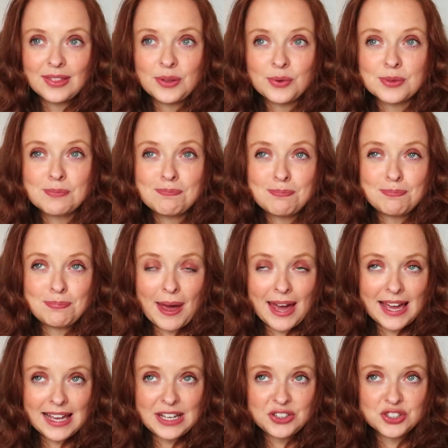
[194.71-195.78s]
There was
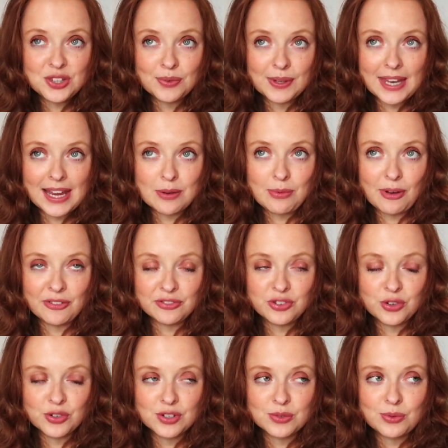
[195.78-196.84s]
beige that we nearly went
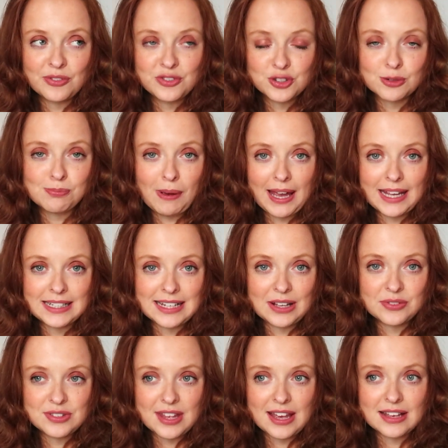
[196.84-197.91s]
for because we've just painted
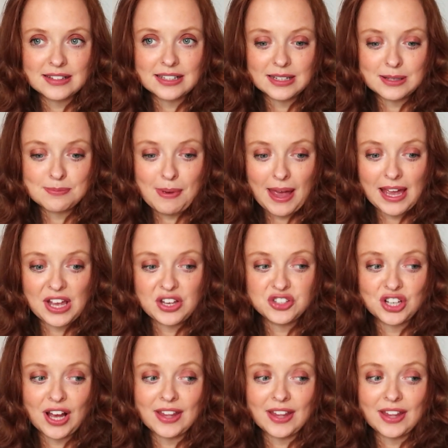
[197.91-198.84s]
downstairs and it's beige,